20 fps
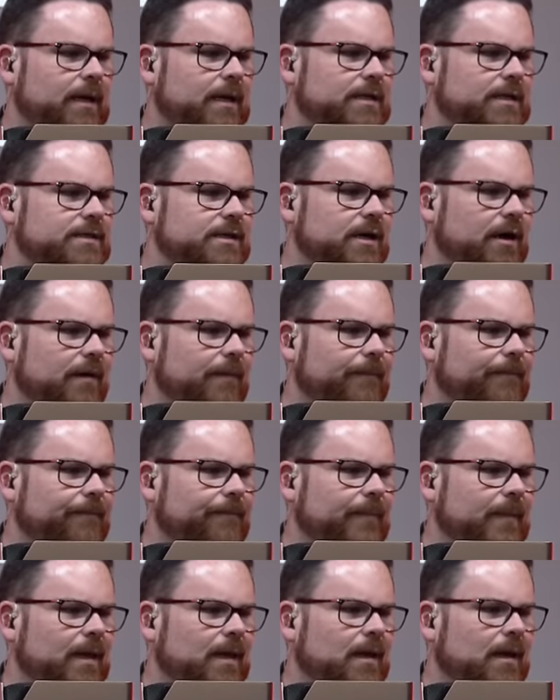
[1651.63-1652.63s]
So
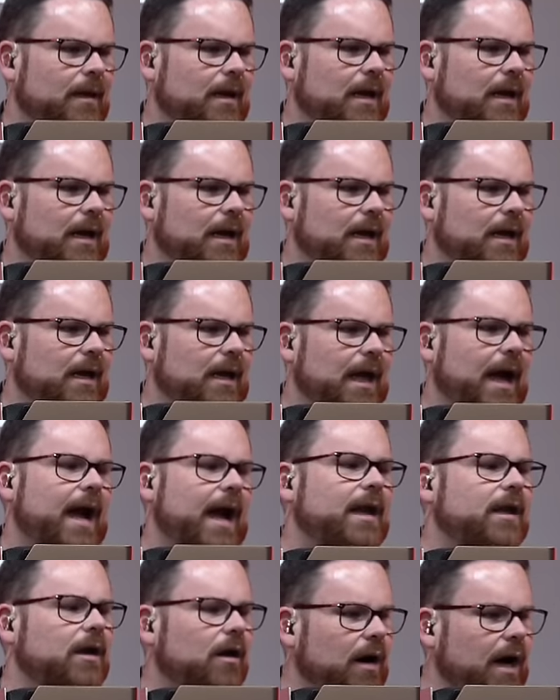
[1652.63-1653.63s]
yeah, I
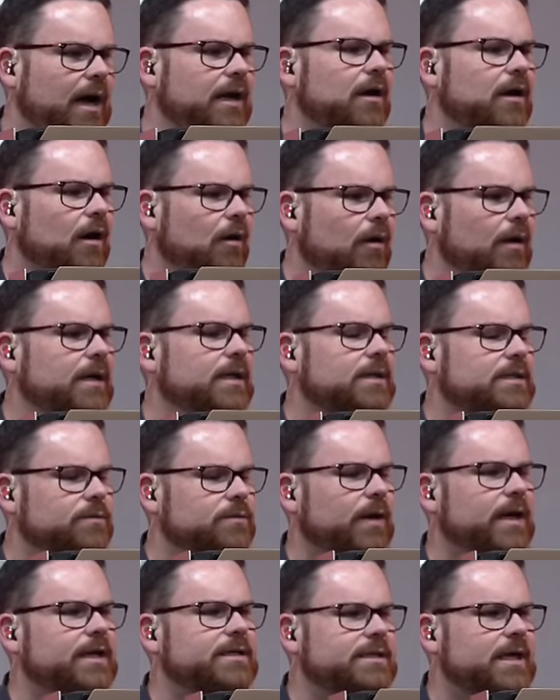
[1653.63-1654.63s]
know. I know. It's
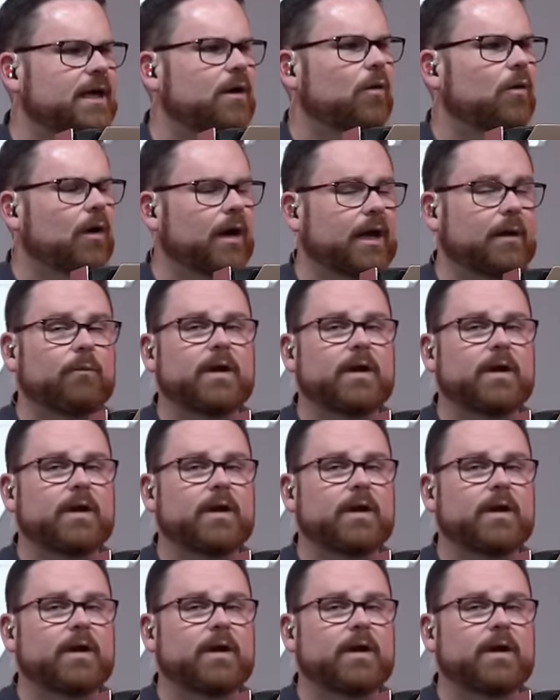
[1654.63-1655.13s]
what I said, Oregon.